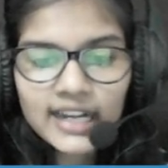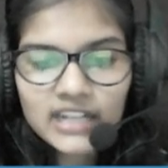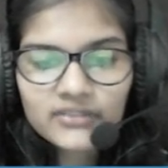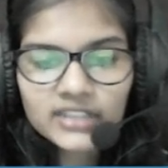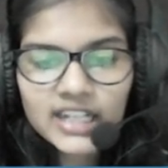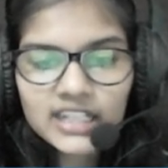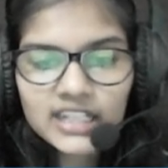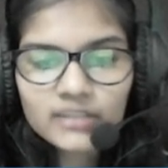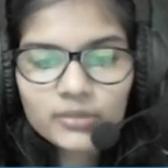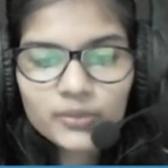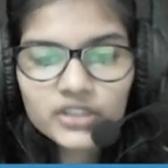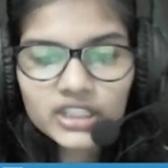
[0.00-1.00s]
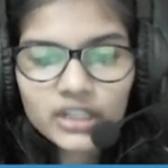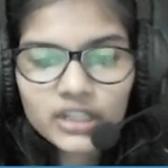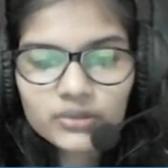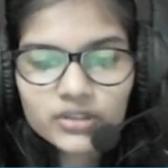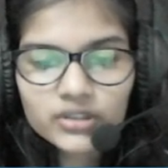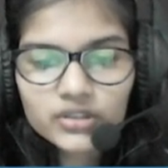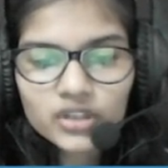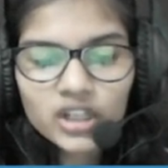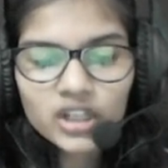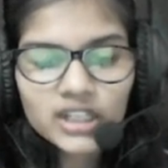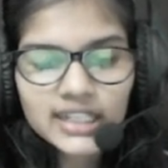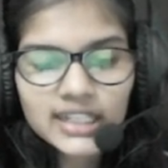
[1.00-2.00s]
And after that, I'll be putting out a
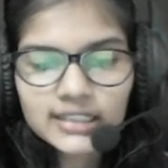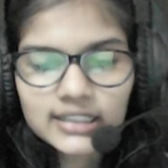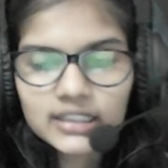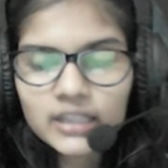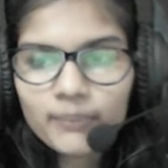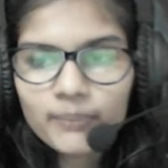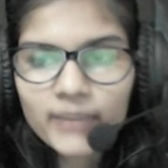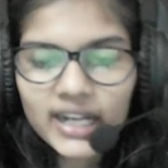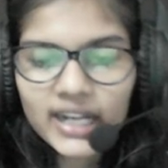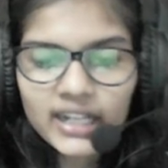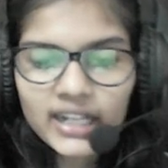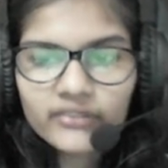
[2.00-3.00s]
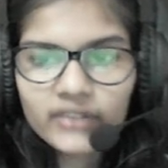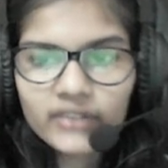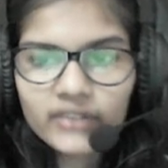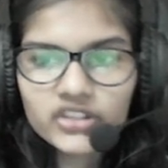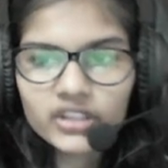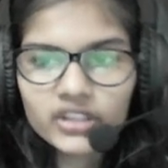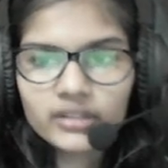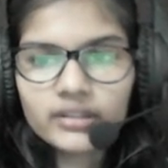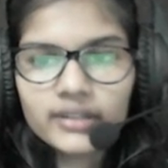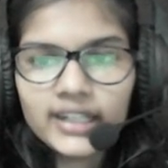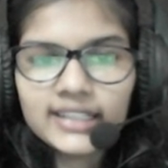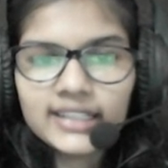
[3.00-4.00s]
dot and then the pack function,
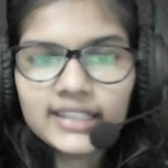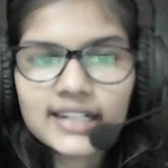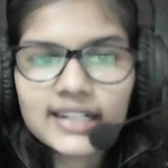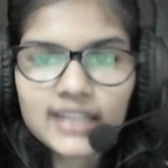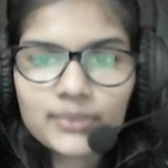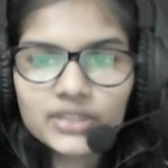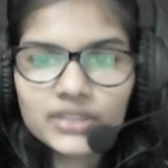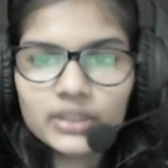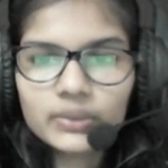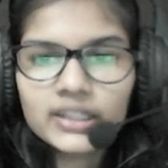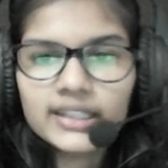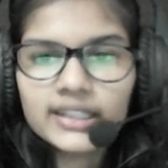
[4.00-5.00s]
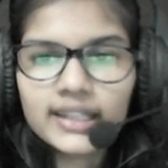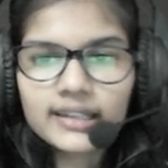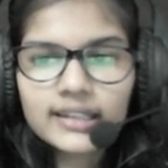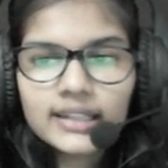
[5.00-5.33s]
right? That is absolutely done.